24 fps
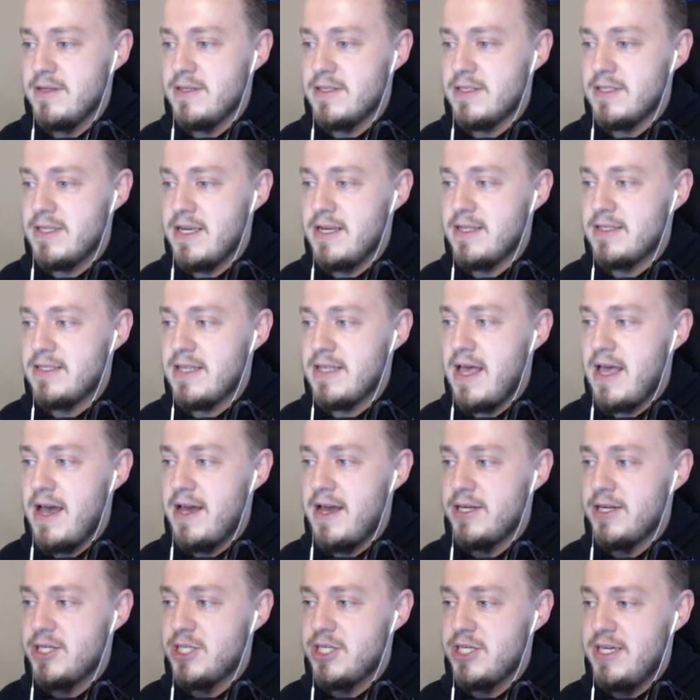
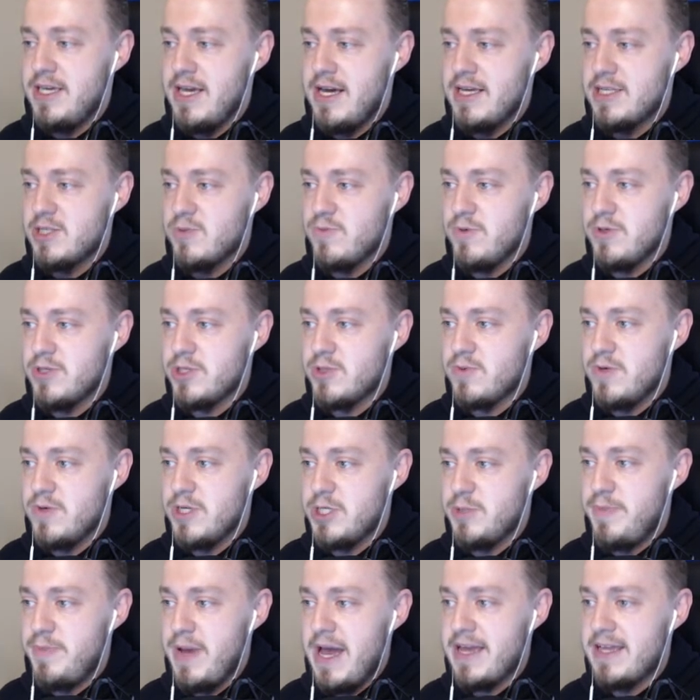Sandslash. Yes, we'll
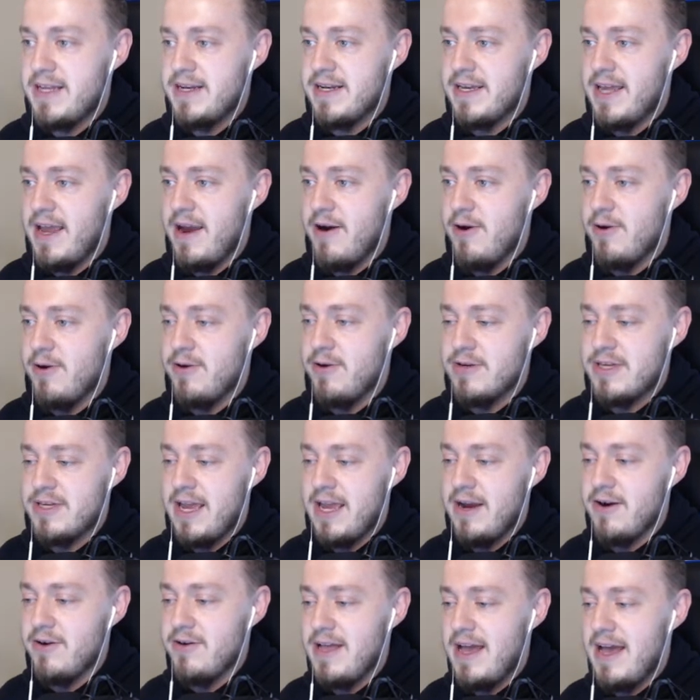switch back into Carol.
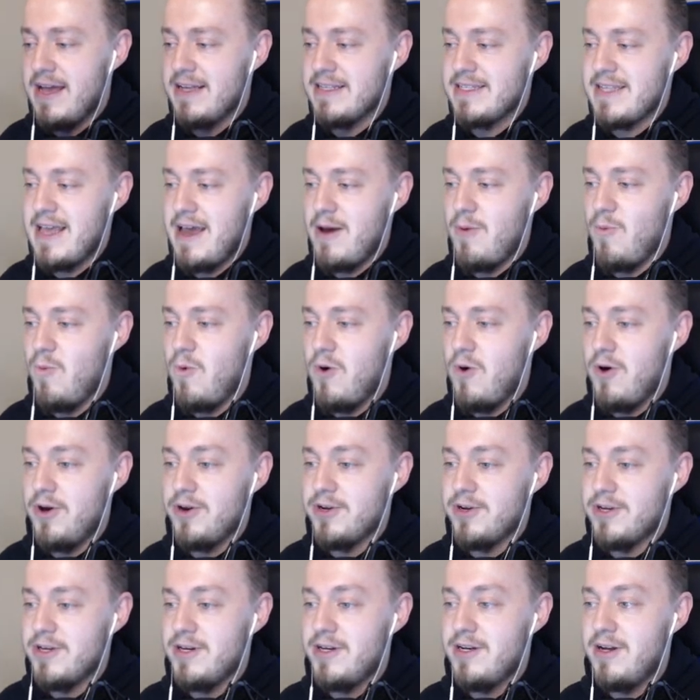Carol has that
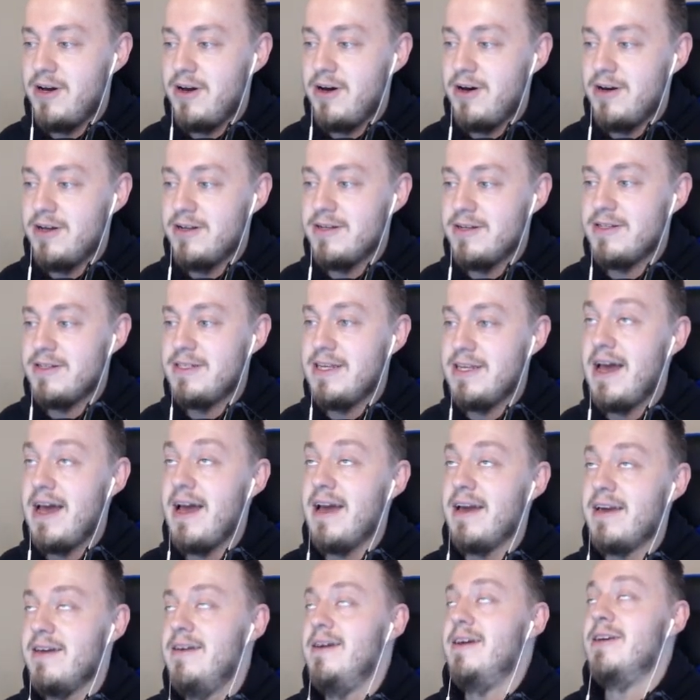water gun on
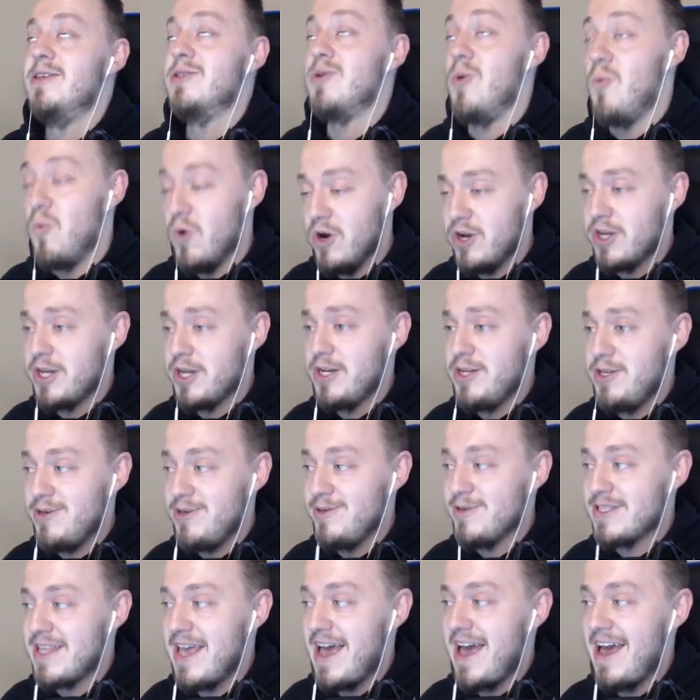deck. We're going to
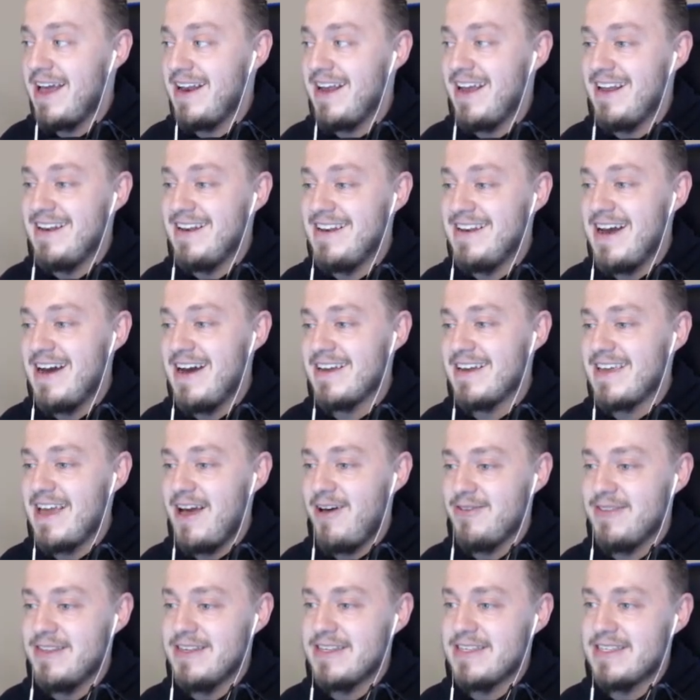use that and knock
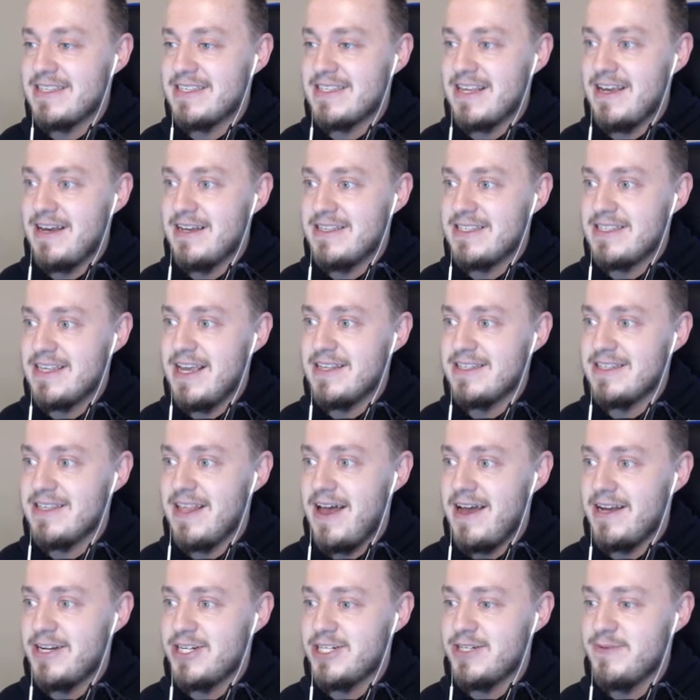out this
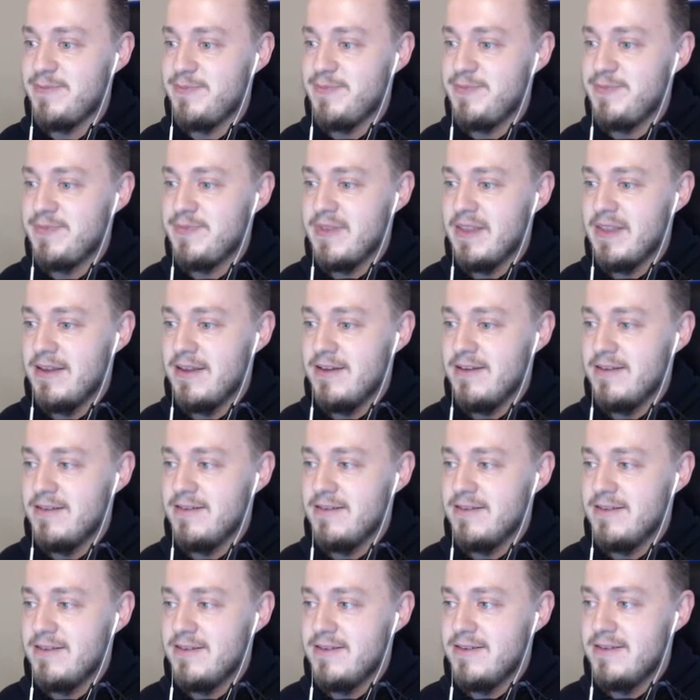Sandslash.
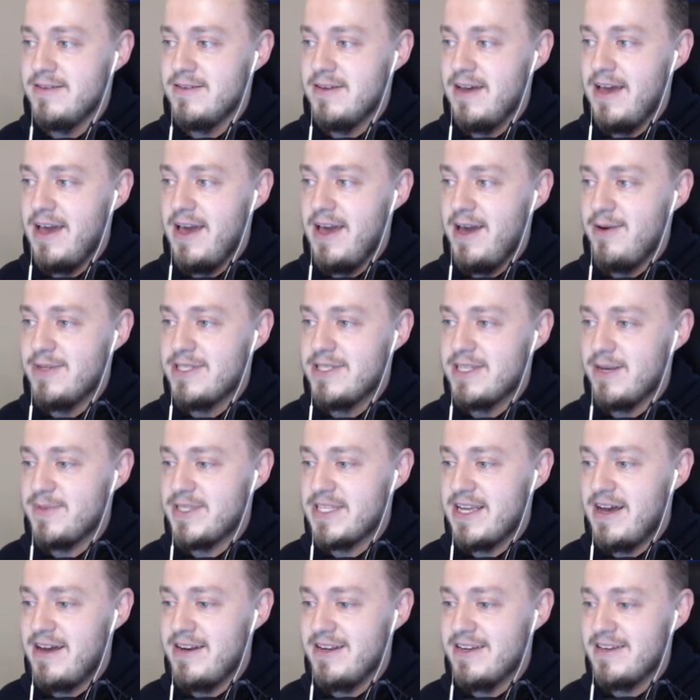Hey, what's up,
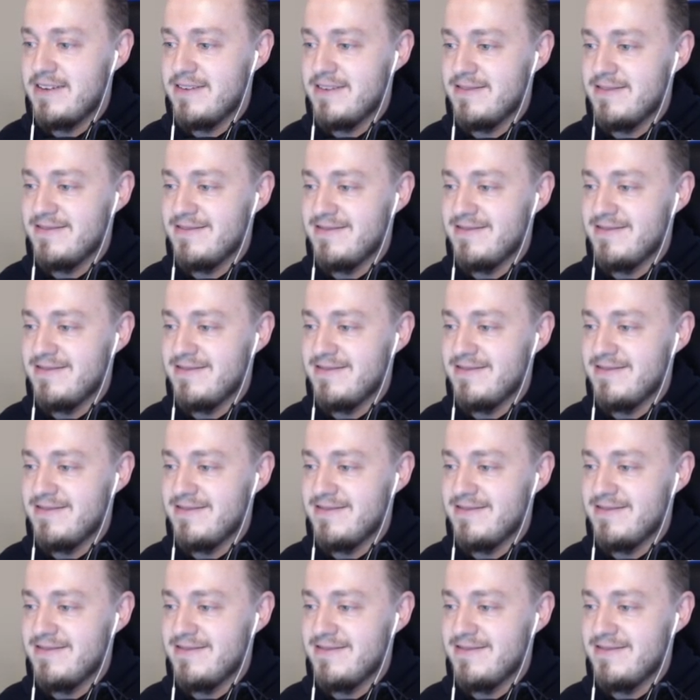Sonic?